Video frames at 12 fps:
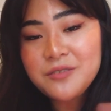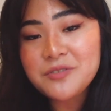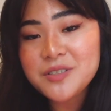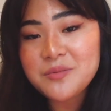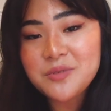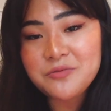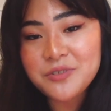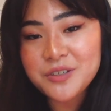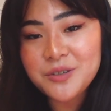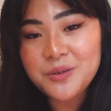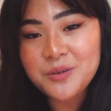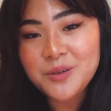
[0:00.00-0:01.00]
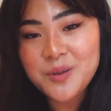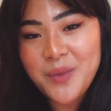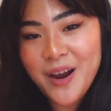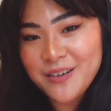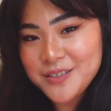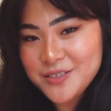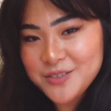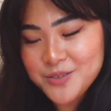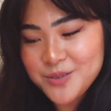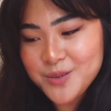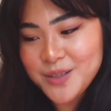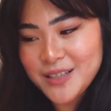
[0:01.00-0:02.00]
for something really cool in Paris to
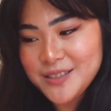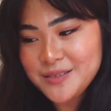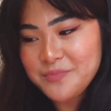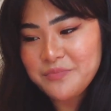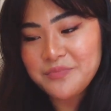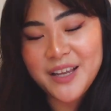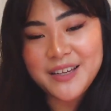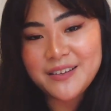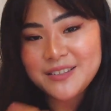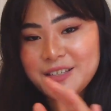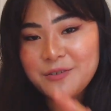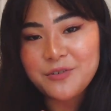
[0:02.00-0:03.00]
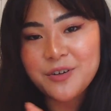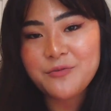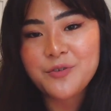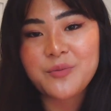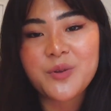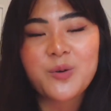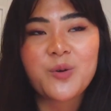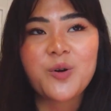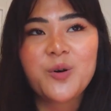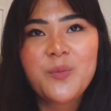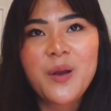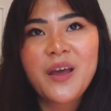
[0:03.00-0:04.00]
do that's like different from the
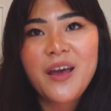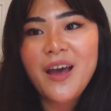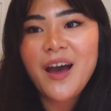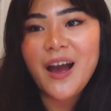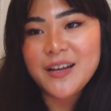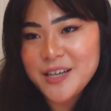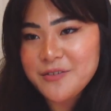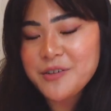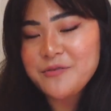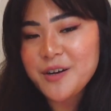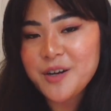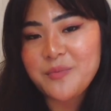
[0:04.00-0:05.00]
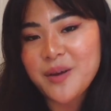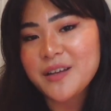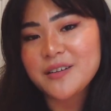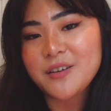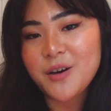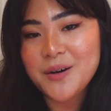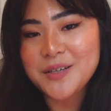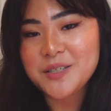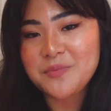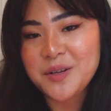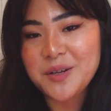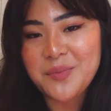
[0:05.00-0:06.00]
norm, I definitely recommend going to
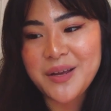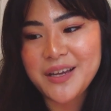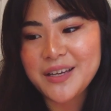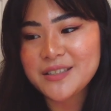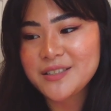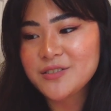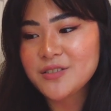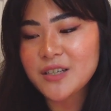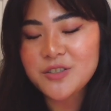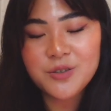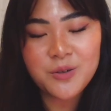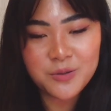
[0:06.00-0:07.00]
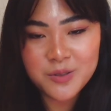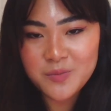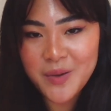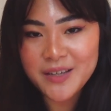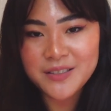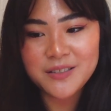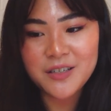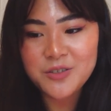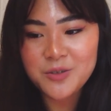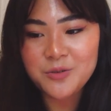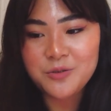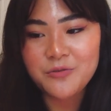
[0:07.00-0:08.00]
MinieMe. It's such a cool space, such a
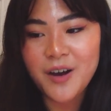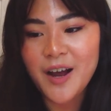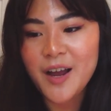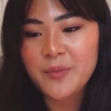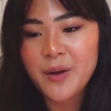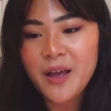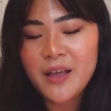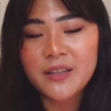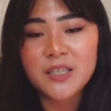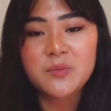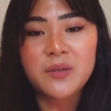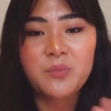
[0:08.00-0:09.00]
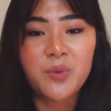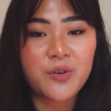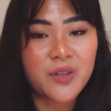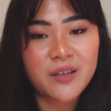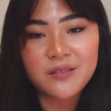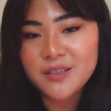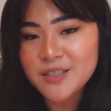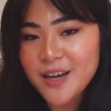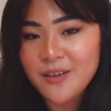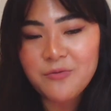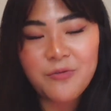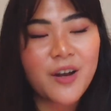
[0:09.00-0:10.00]
cool vibe. They speak both English
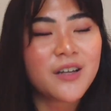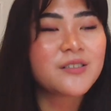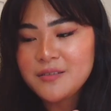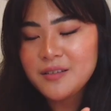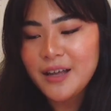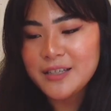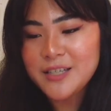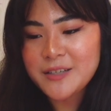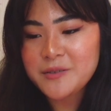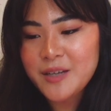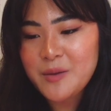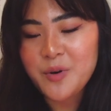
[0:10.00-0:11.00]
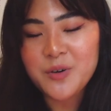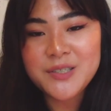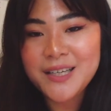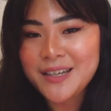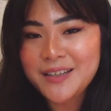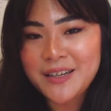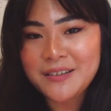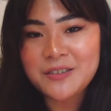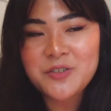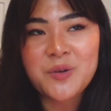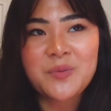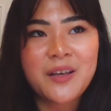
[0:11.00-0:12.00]
and French. Like Jazz and I both said at the end of the
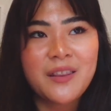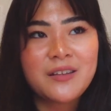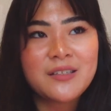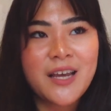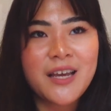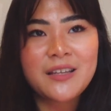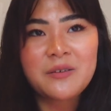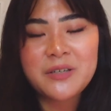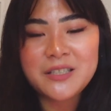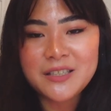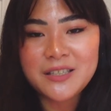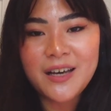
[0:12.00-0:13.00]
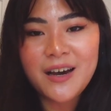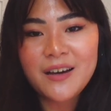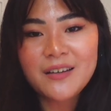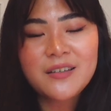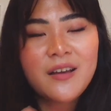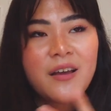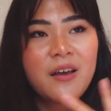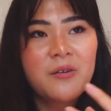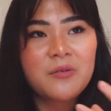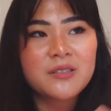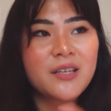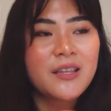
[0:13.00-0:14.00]
trip, like the day that we did that
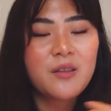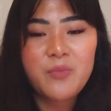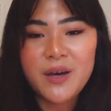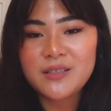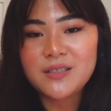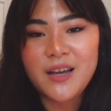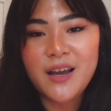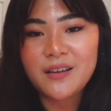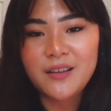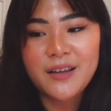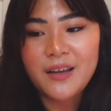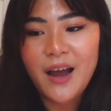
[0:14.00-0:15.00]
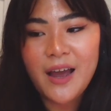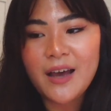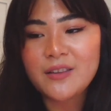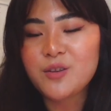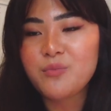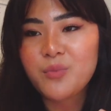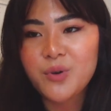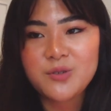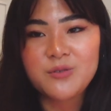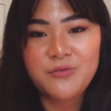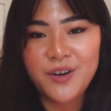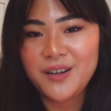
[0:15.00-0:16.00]
was like the best day. Like I had the
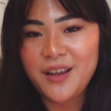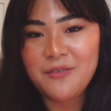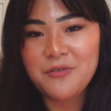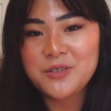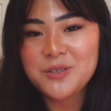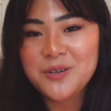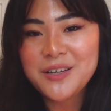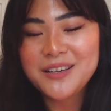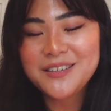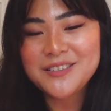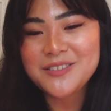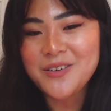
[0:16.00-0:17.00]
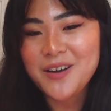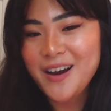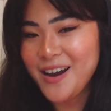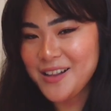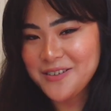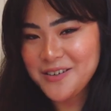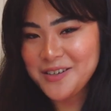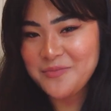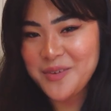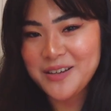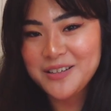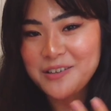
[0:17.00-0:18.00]
most fun ever doing it, so I highly
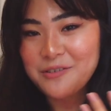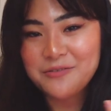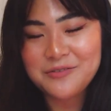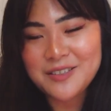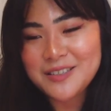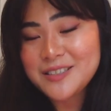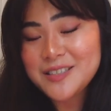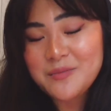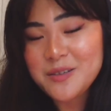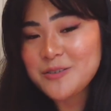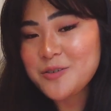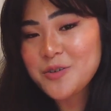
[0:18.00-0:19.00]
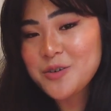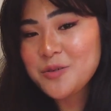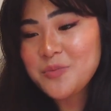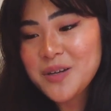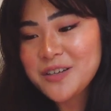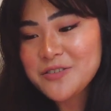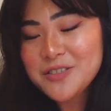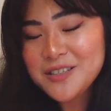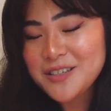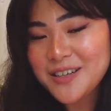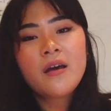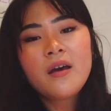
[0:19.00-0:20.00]
recommend if it's something you could be
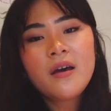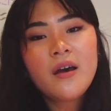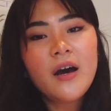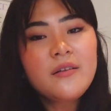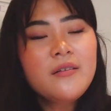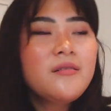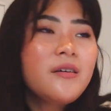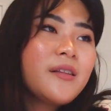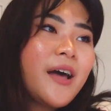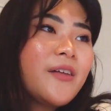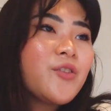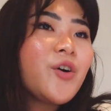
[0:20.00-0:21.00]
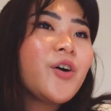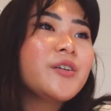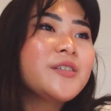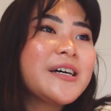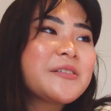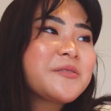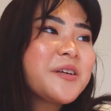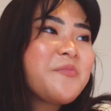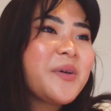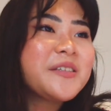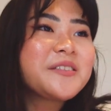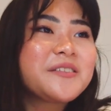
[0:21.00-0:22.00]
interested in. Other than that though, Jazz and I
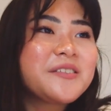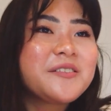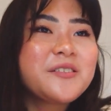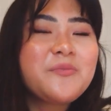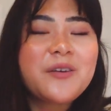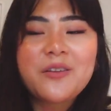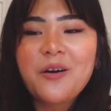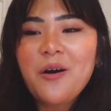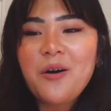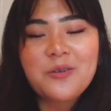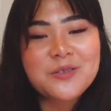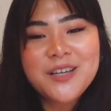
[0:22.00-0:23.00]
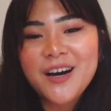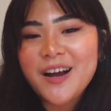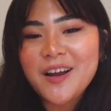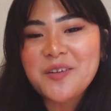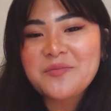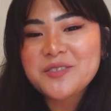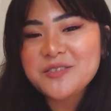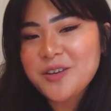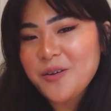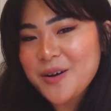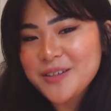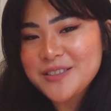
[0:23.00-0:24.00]
basically just spent the whole time just
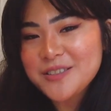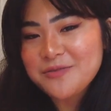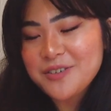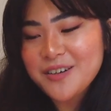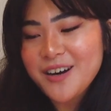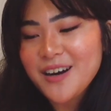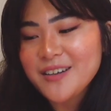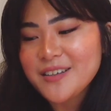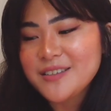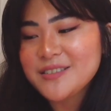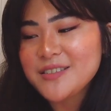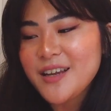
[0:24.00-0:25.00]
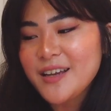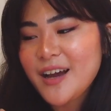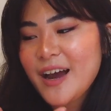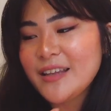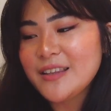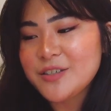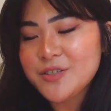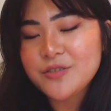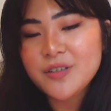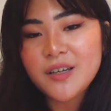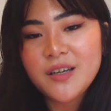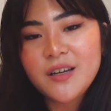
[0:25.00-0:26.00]
going to different gardens. Like I
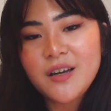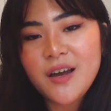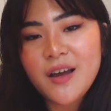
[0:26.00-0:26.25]
literally